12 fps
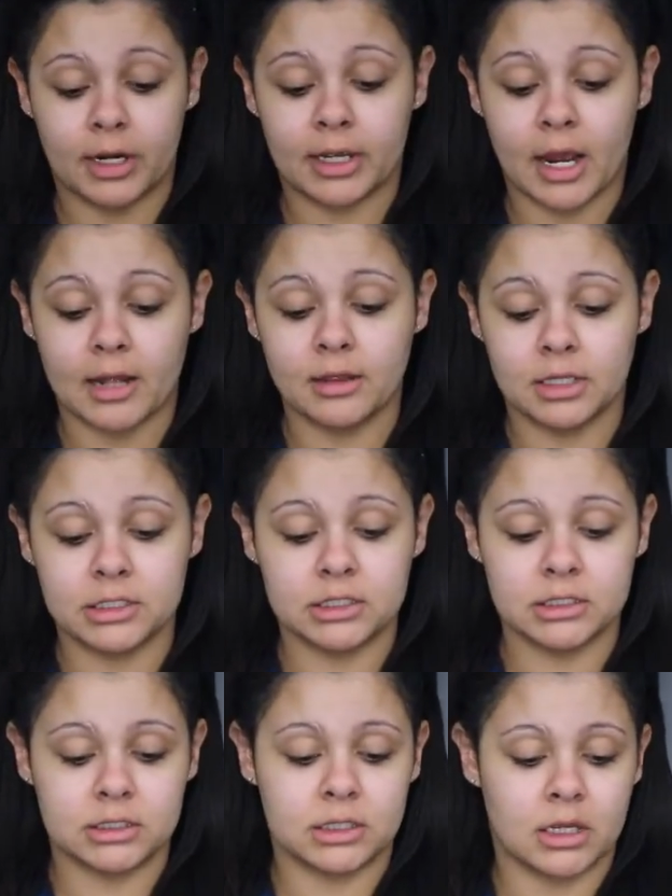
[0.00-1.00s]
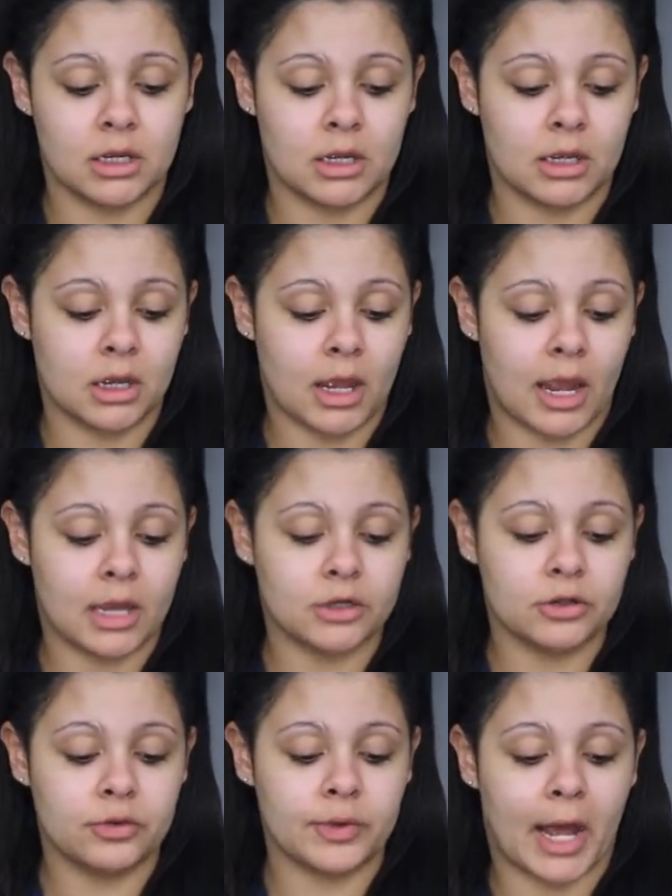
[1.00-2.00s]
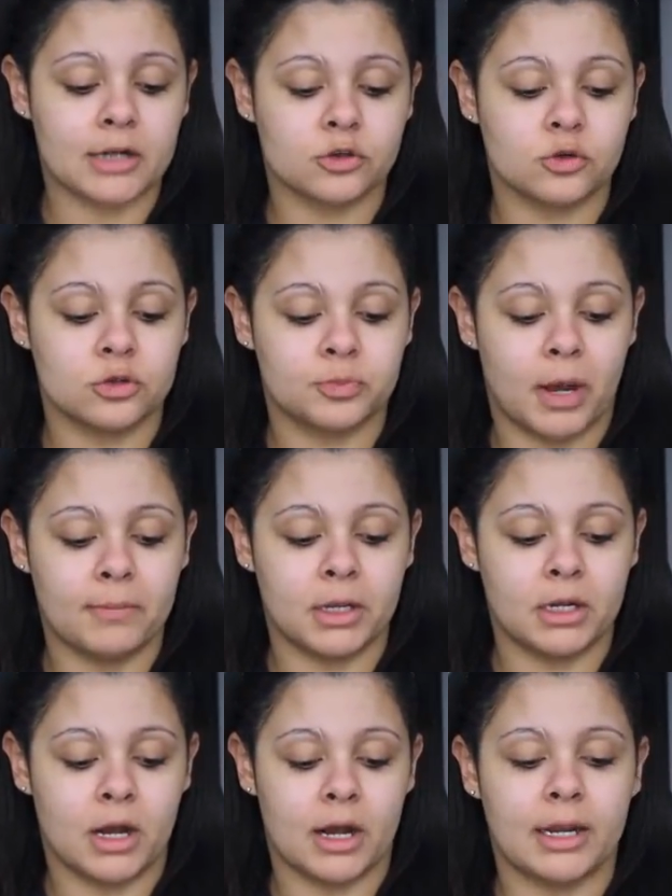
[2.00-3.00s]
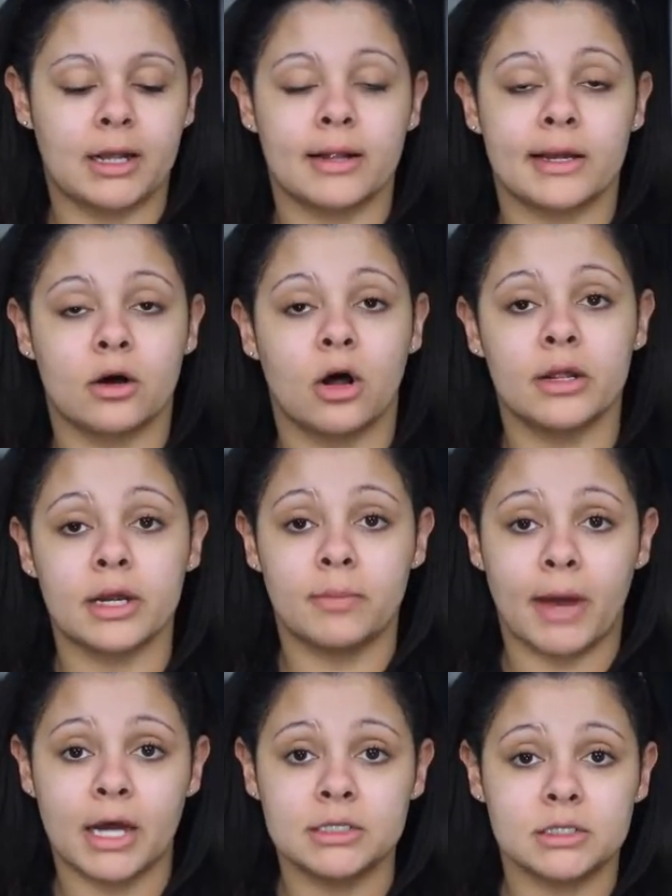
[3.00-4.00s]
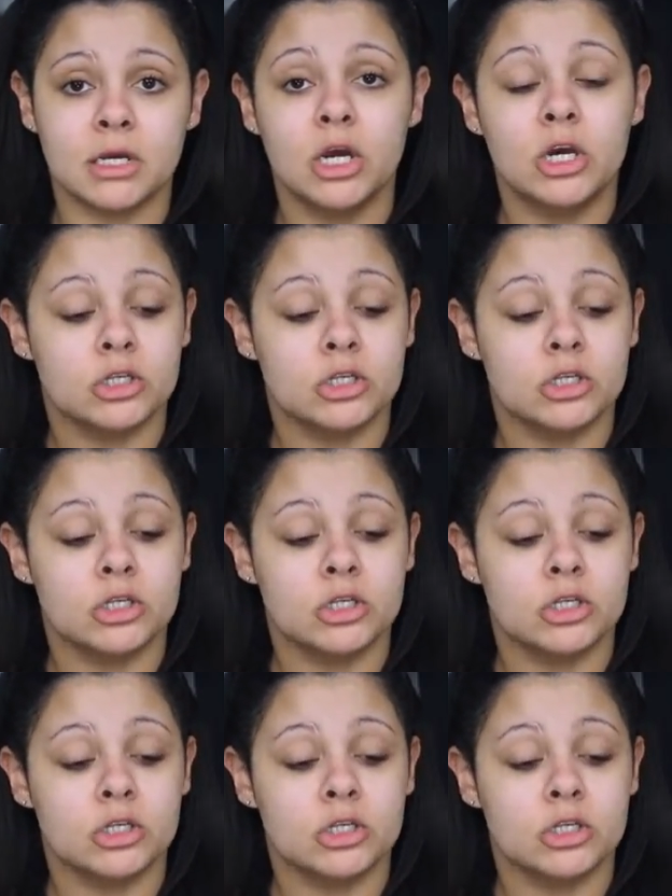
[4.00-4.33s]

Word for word: Again, this is the Andalou Naturals Pumpkin Honey Glycolic Mask.